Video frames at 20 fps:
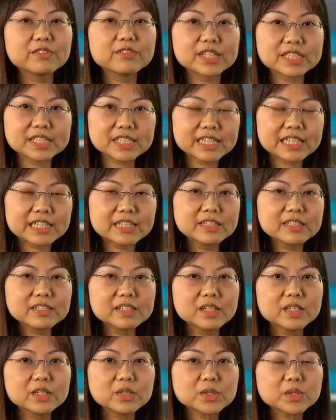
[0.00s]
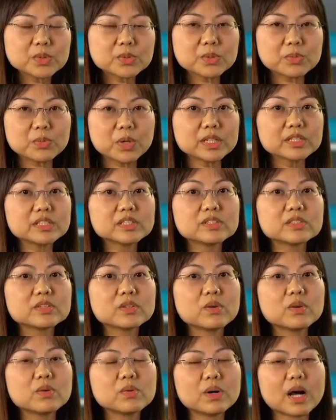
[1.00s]
Firstly, you would want to
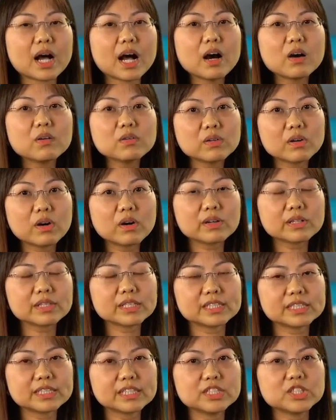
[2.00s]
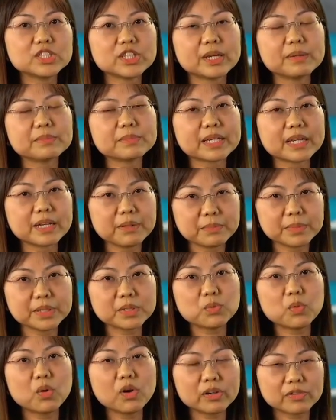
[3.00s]
know how long the CGM can
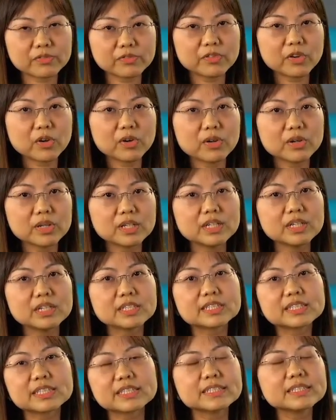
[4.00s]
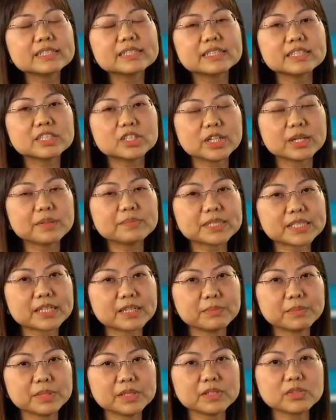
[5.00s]
be worn for. Certain CGMs
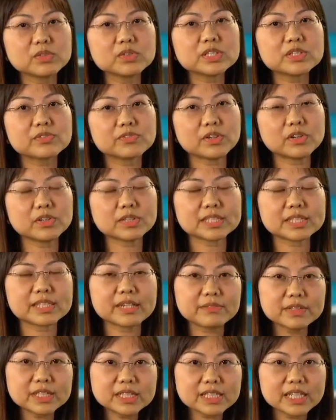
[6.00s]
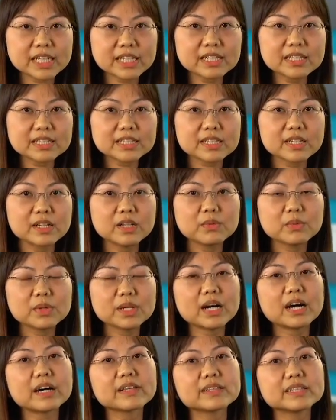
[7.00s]
can be used for 7 days,
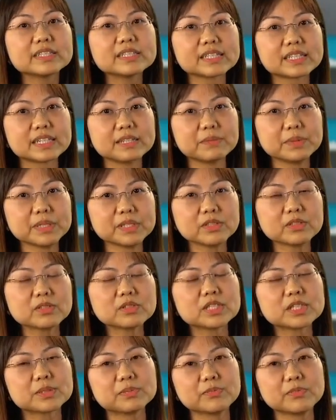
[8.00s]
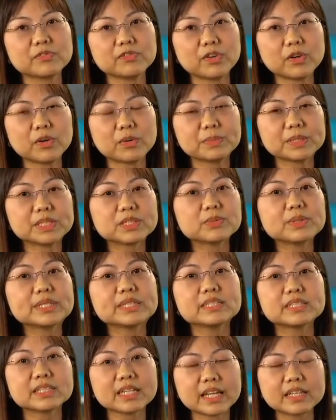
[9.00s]
while others can be used for
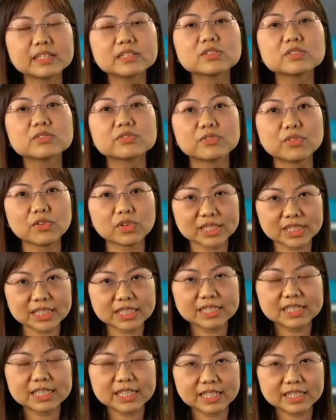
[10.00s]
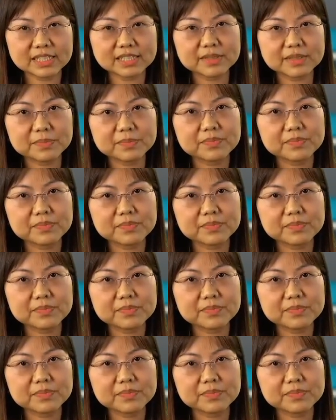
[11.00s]
between 10 to 14 days.